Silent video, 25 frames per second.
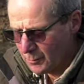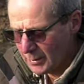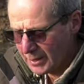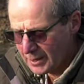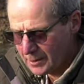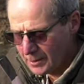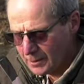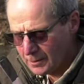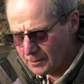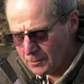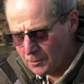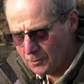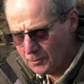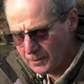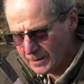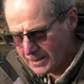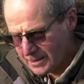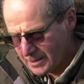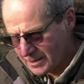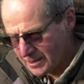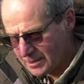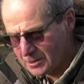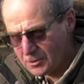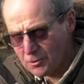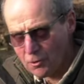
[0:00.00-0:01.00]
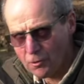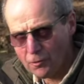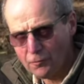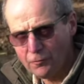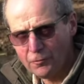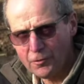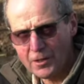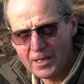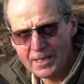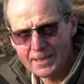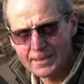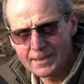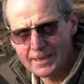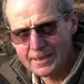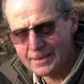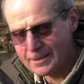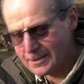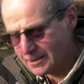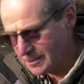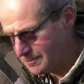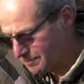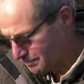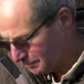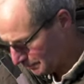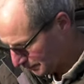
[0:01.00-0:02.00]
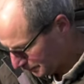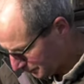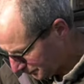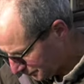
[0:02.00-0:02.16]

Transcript: can call this a stock-free system.